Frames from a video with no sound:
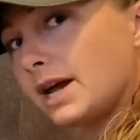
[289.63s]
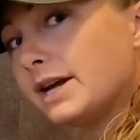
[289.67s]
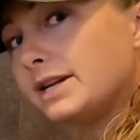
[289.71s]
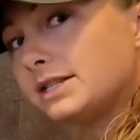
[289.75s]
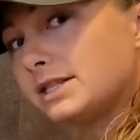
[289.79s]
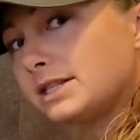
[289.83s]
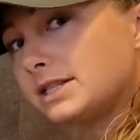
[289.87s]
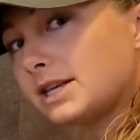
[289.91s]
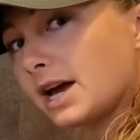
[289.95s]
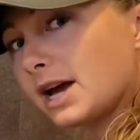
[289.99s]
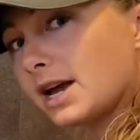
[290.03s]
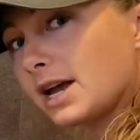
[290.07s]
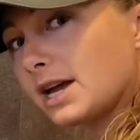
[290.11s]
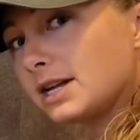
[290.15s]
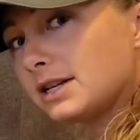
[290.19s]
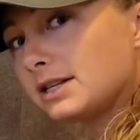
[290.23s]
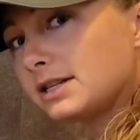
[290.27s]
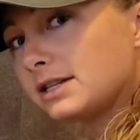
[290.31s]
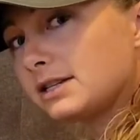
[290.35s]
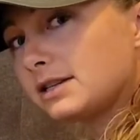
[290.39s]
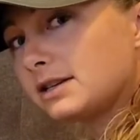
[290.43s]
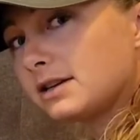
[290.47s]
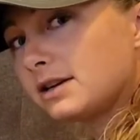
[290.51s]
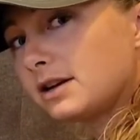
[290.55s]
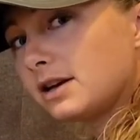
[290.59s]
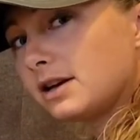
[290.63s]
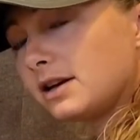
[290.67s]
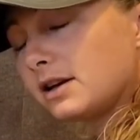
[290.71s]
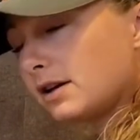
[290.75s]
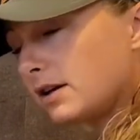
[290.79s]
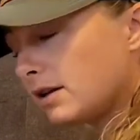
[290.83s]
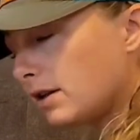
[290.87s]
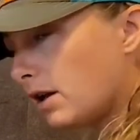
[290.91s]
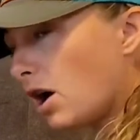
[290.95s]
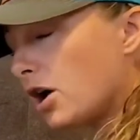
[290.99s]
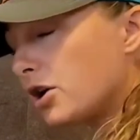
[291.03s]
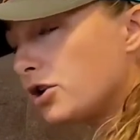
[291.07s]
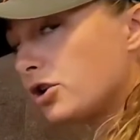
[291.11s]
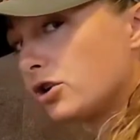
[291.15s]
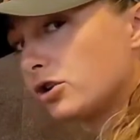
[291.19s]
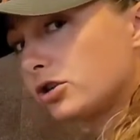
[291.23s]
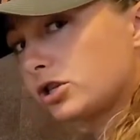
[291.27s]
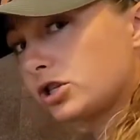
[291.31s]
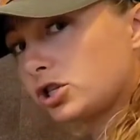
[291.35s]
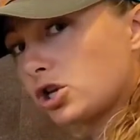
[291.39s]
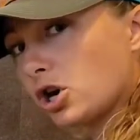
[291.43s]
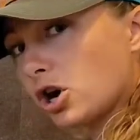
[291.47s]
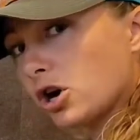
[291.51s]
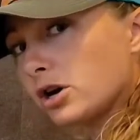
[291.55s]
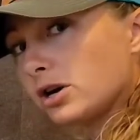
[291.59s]
10 seconds on your
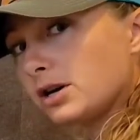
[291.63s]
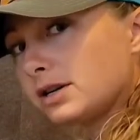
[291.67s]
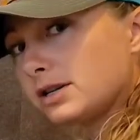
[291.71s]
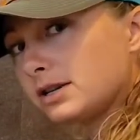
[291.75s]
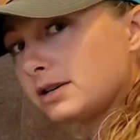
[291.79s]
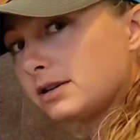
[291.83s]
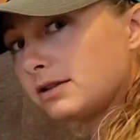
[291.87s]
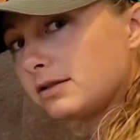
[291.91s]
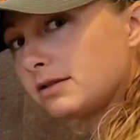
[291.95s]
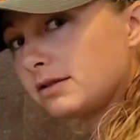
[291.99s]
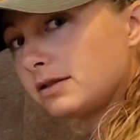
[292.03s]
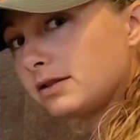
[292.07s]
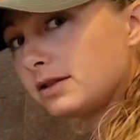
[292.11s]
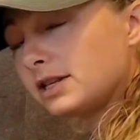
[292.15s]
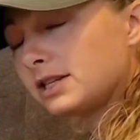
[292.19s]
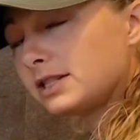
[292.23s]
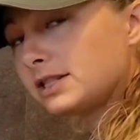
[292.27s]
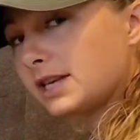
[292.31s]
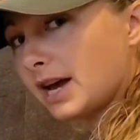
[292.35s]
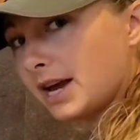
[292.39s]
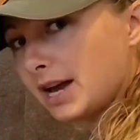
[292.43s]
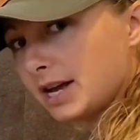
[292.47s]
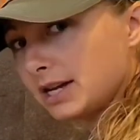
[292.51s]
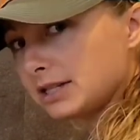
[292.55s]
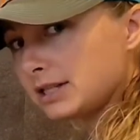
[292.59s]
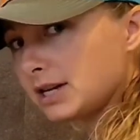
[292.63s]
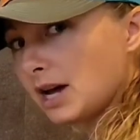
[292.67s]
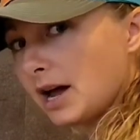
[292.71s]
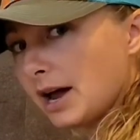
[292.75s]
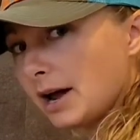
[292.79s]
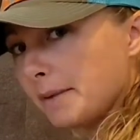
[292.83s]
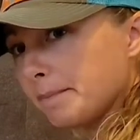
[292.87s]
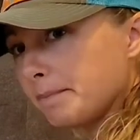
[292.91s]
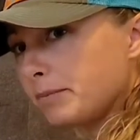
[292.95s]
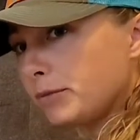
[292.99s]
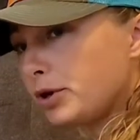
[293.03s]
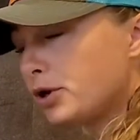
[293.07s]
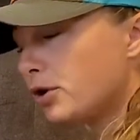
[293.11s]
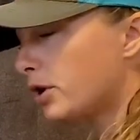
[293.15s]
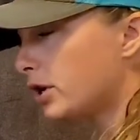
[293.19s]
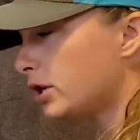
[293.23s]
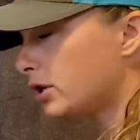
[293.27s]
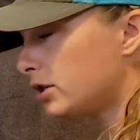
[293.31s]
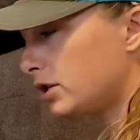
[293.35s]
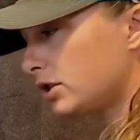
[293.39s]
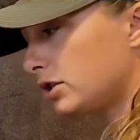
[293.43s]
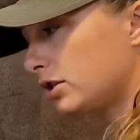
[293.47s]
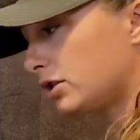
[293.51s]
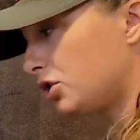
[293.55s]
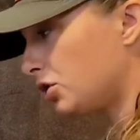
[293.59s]
start the second time. You
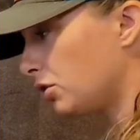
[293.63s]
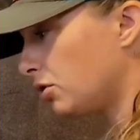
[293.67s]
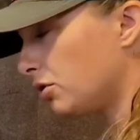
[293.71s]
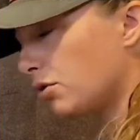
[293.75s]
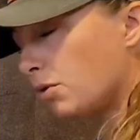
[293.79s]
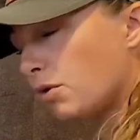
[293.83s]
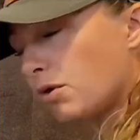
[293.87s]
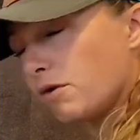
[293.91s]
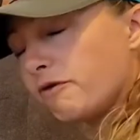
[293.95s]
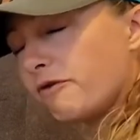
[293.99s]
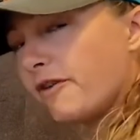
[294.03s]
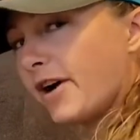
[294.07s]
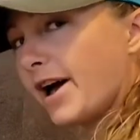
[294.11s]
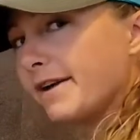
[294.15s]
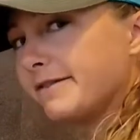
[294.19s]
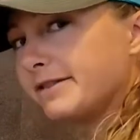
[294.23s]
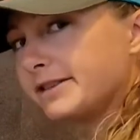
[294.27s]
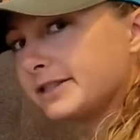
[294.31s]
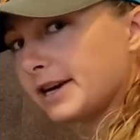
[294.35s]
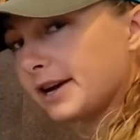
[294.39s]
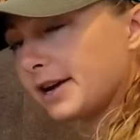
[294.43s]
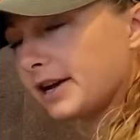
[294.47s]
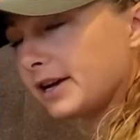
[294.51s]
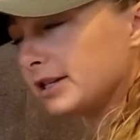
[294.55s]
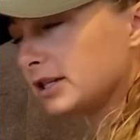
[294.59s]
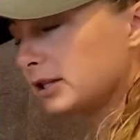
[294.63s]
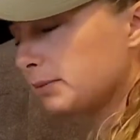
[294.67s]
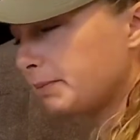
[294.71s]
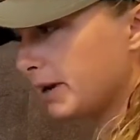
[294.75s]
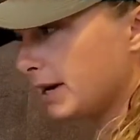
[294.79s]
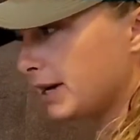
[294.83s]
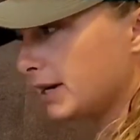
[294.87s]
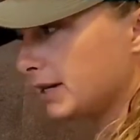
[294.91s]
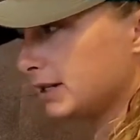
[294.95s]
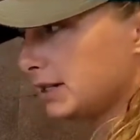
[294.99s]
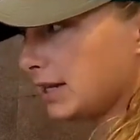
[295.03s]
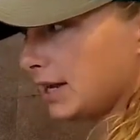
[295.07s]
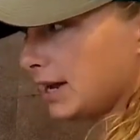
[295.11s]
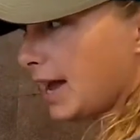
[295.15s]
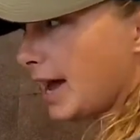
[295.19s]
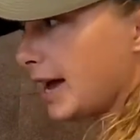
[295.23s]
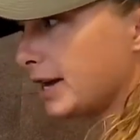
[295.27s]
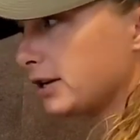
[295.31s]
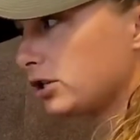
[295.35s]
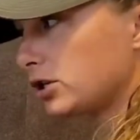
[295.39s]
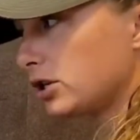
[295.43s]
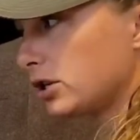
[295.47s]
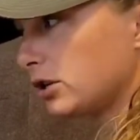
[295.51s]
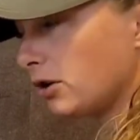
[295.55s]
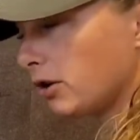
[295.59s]
can just do the whole five seconds because the
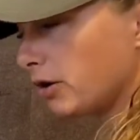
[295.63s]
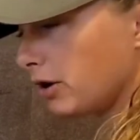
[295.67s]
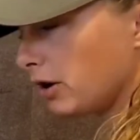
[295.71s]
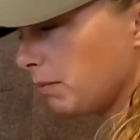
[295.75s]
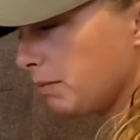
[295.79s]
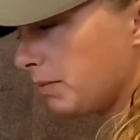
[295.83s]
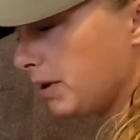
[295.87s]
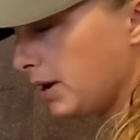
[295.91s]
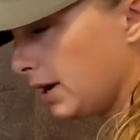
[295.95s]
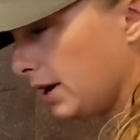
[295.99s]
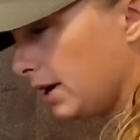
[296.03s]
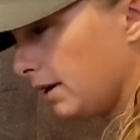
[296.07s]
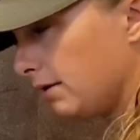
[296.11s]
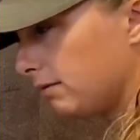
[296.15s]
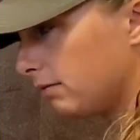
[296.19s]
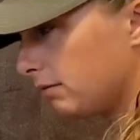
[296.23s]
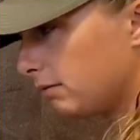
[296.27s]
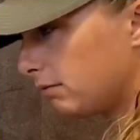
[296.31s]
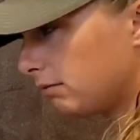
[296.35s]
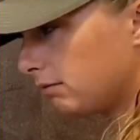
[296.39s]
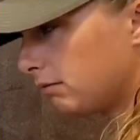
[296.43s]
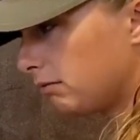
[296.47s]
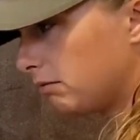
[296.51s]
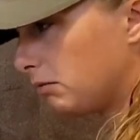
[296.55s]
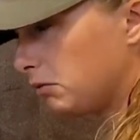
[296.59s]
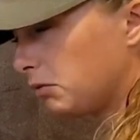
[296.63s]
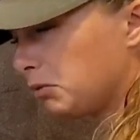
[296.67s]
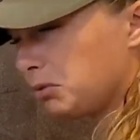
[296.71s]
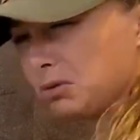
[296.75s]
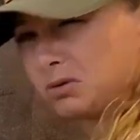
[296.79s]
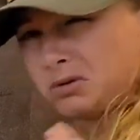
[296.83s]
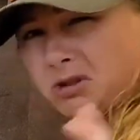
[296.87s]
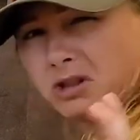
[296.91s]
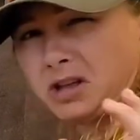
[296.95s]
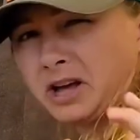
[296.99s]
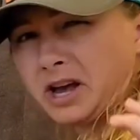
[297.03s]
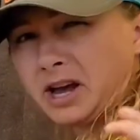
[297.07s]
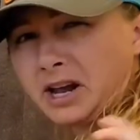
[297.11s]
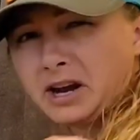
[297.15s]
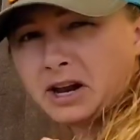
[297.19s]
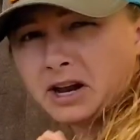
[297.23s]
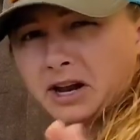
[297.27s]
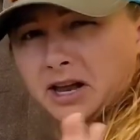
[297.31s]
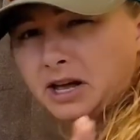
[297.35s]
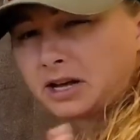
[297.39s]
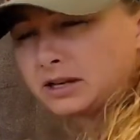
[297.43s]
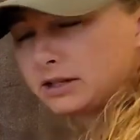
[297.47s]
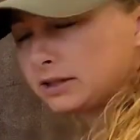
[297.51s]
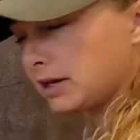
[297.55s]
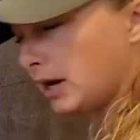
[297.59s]
gas should already be through the line, I
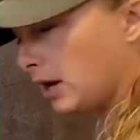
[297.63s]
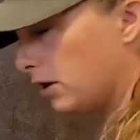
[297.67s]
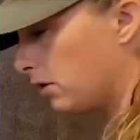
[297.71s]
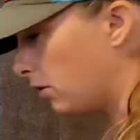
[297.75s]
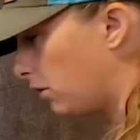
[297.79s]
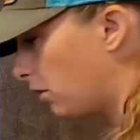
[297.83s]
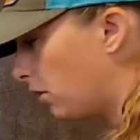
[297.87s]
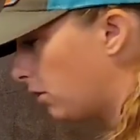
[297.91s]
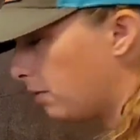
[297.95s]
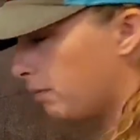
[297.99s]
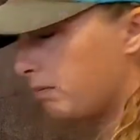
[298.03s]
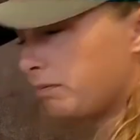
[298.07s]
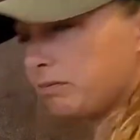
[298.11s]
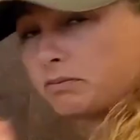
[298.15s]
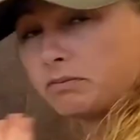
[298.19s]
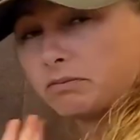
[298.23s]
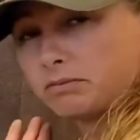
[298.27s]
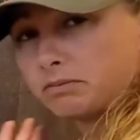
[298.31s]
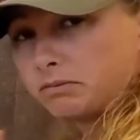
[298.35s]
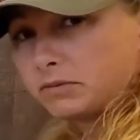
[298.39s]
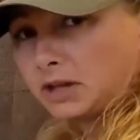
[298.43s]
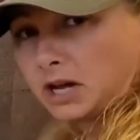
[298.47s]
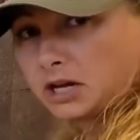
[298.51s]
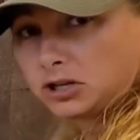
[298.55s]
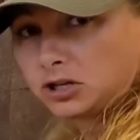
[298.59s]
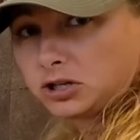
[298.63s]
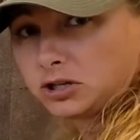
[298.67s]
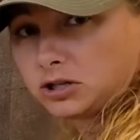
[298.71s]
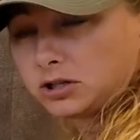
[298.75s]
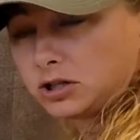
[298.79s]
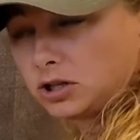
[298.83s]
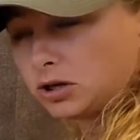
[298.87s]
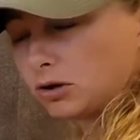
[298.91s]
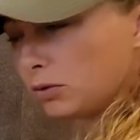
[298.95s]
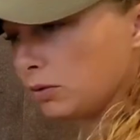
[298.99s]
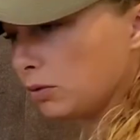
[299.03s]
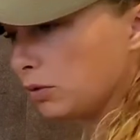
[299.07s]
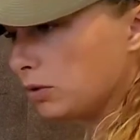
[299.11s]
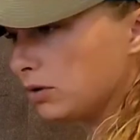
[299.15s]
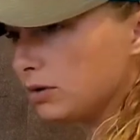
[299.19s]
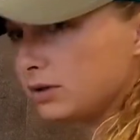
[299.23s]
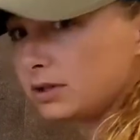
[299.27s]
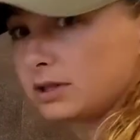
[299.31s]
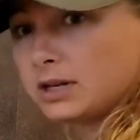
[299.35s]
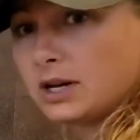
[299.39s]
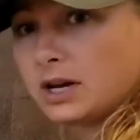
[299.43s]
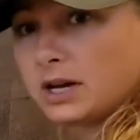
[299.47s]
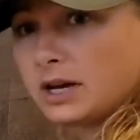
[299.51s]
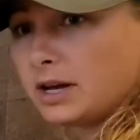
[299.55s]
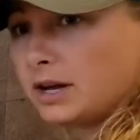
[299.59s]
guess. I don't know. That's just their
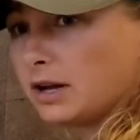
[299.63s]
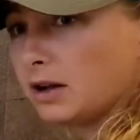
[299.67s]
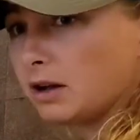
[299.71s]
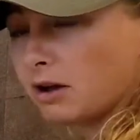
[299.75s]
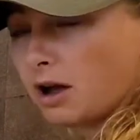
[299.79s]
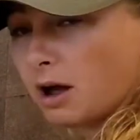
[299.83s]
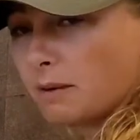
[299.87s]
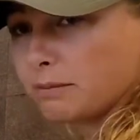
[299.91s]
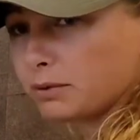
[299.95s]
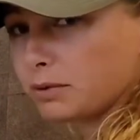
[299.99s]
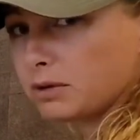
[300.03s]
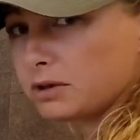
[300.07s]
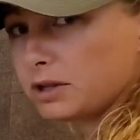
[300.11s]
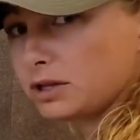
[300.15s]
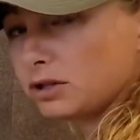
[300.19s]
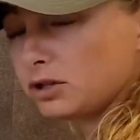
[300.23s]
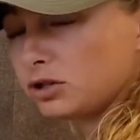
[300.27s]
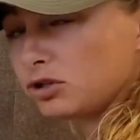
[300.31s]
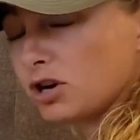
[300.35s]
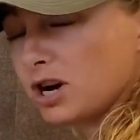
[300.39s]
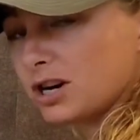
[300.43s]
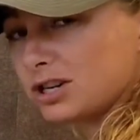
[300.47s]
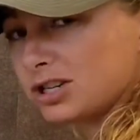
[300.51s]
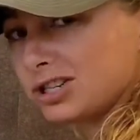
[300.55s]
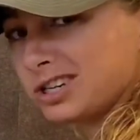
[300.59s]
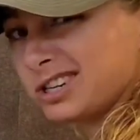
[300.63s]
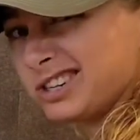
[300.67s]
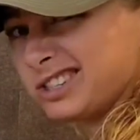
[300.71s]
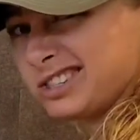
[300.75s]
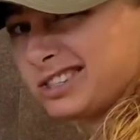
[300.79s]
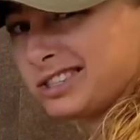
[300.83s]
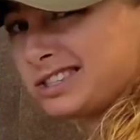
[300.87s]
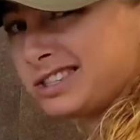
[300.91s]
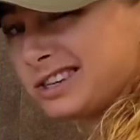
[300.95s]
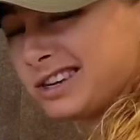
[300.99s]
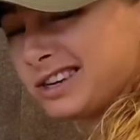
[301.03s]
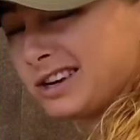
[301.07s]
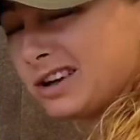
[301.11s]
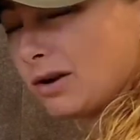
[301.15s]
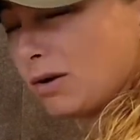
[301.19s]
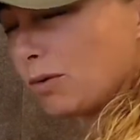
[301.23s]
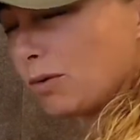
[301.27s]
rules. Comes with instructions,